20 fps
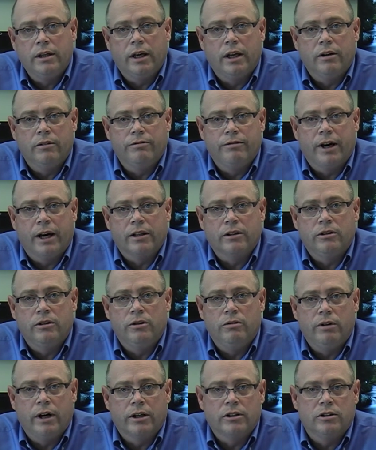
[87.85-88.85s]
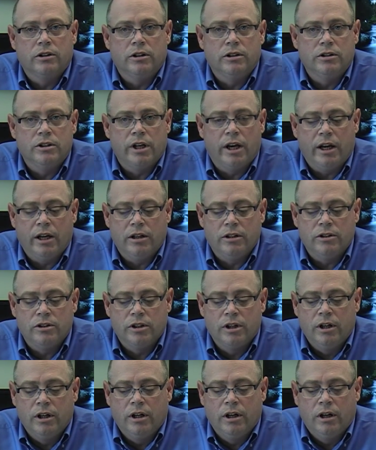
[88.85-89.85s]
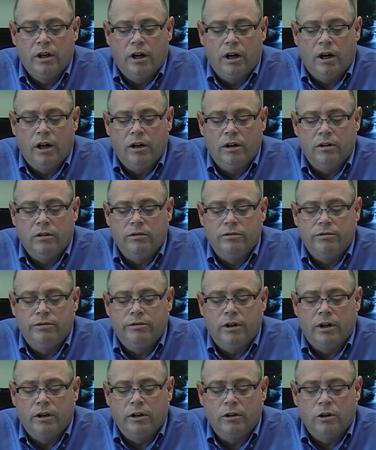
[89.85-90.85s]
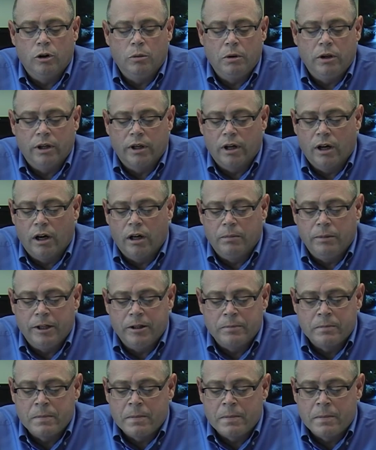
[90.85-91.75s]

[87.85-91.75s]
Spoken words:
can affect the direction and change of a global economy.